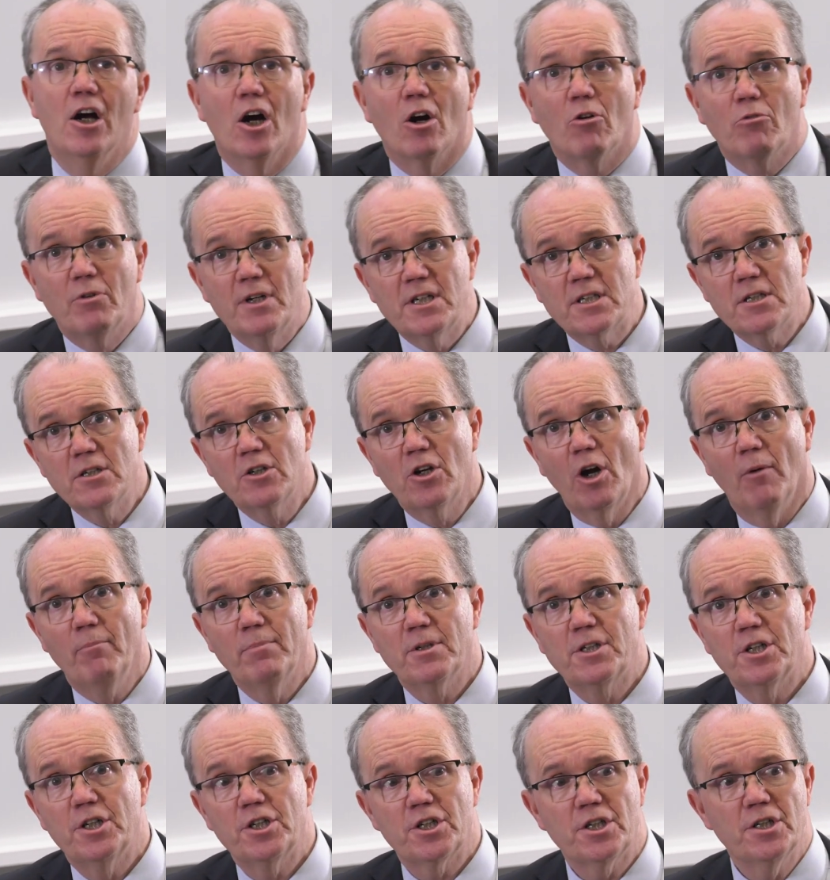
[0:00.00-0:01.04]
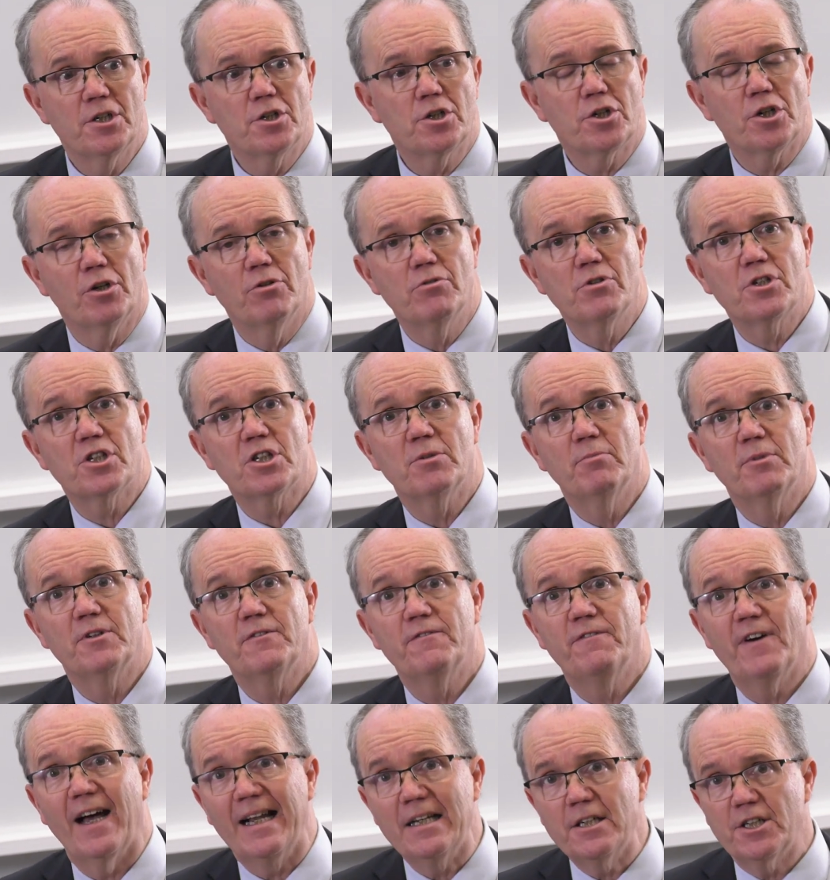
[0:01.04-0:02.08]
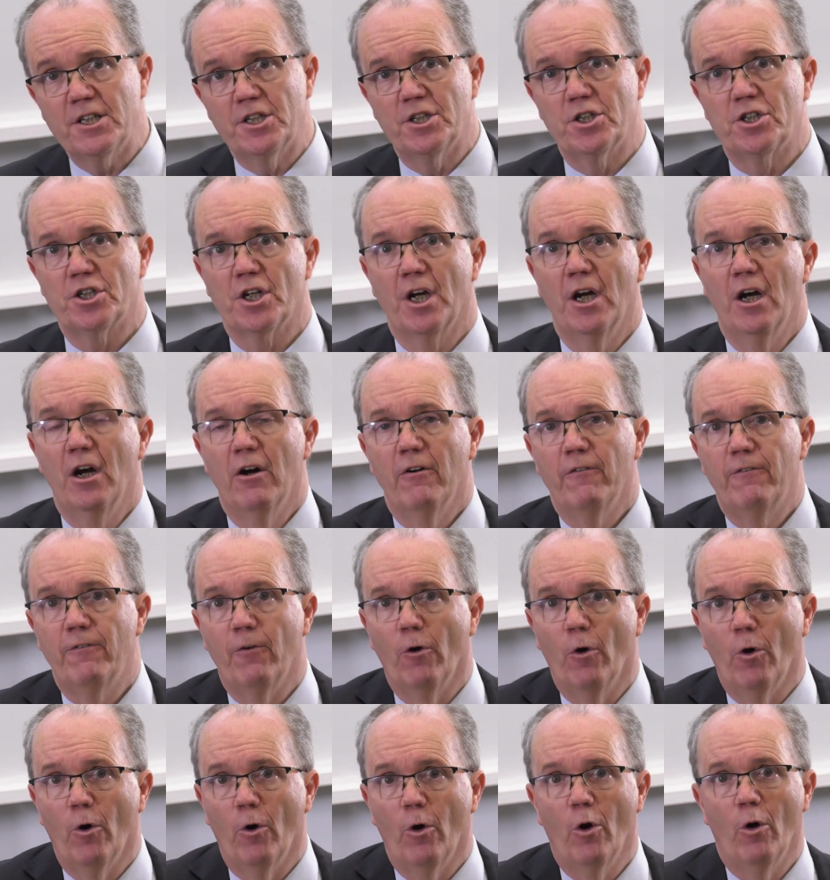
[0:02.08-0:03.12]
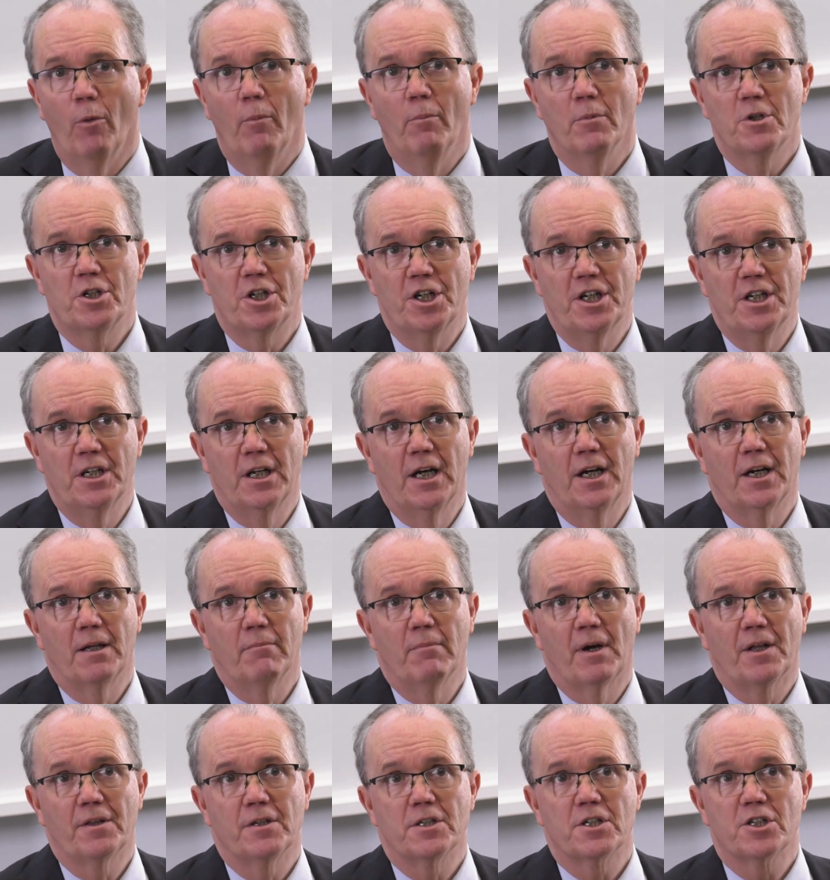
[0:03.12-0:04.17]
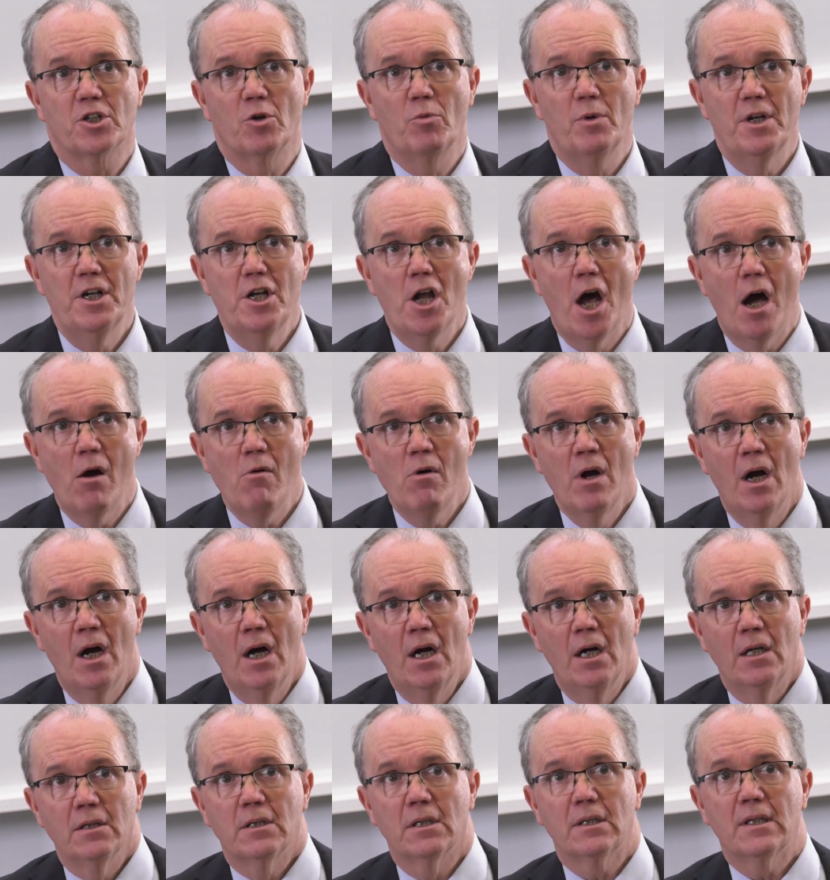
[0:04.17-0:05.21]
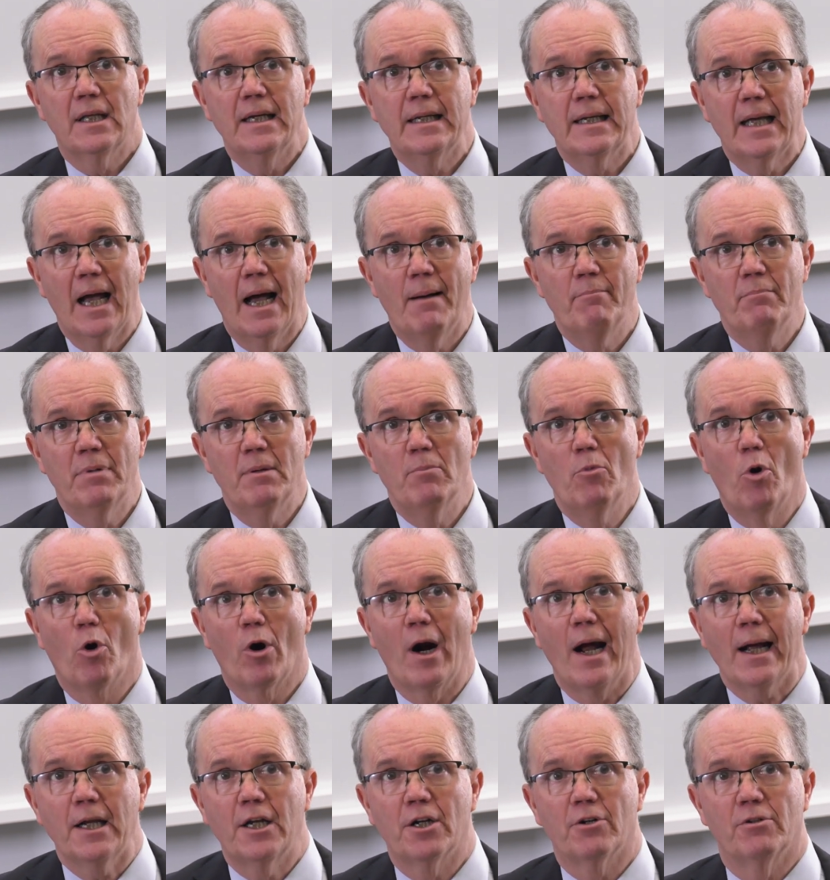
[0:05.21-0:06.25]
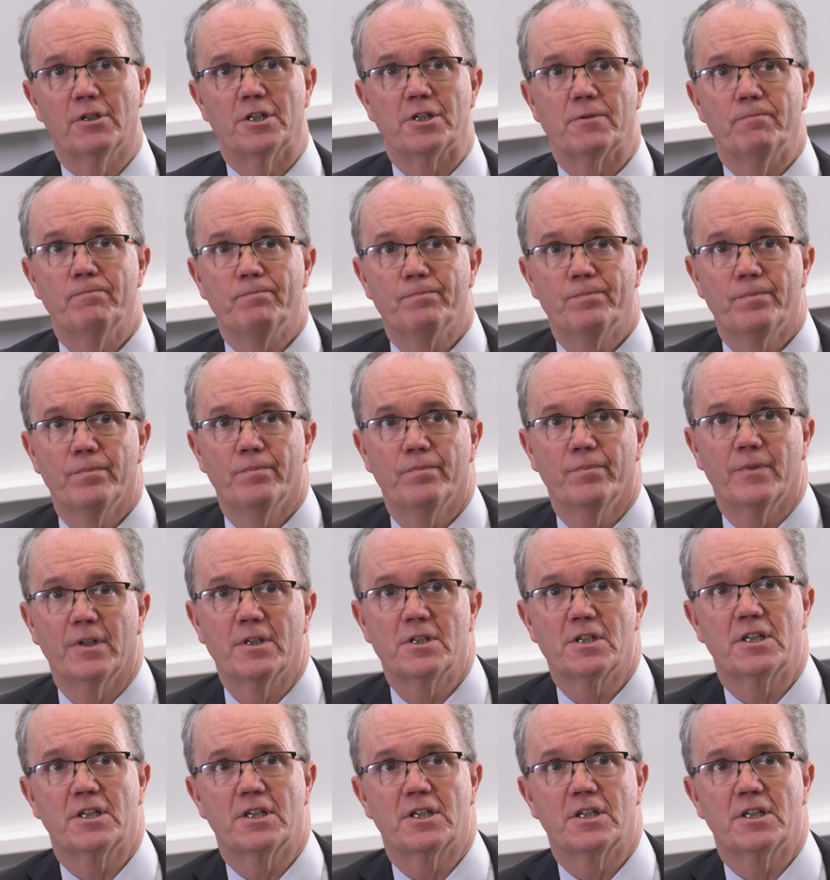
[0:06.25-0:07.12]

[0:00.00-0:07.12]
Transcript: A recent competition has shown some advantage for machine learning methods. So we know that they can be more accurate than